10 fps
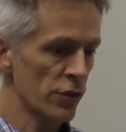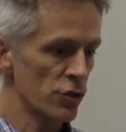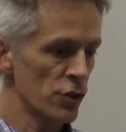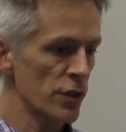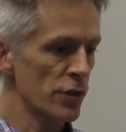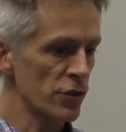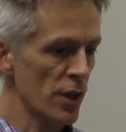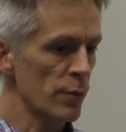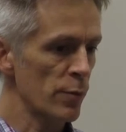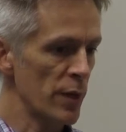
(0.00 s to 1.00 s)
Because it's during the
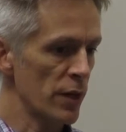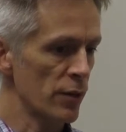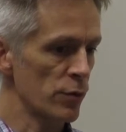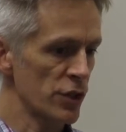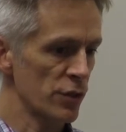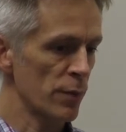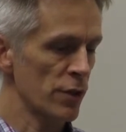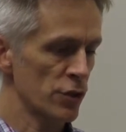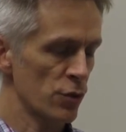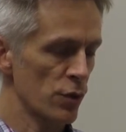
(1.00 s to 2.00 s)
summer period, which is
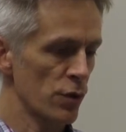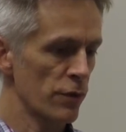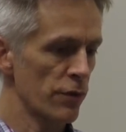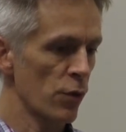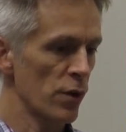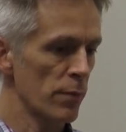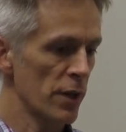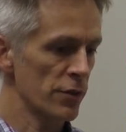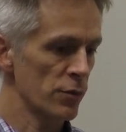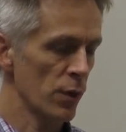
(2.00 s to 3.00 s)
much shorter, four
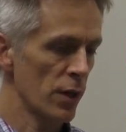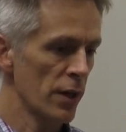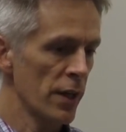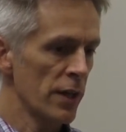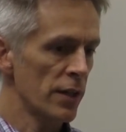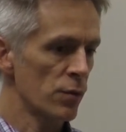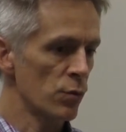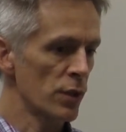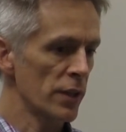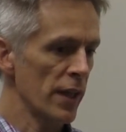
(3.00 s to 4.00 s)
months, where
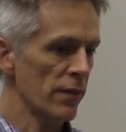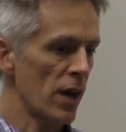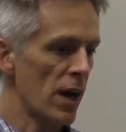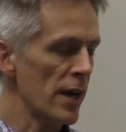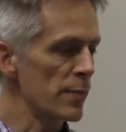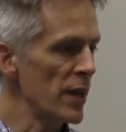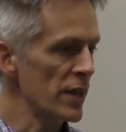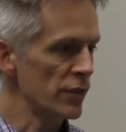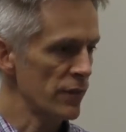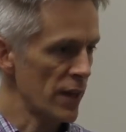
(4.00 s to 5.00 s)
you really have a high
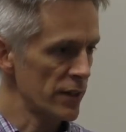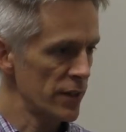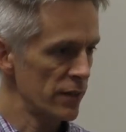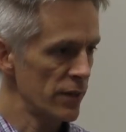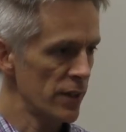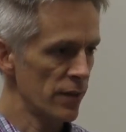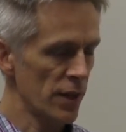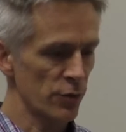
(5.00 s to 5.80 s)
pace of activity.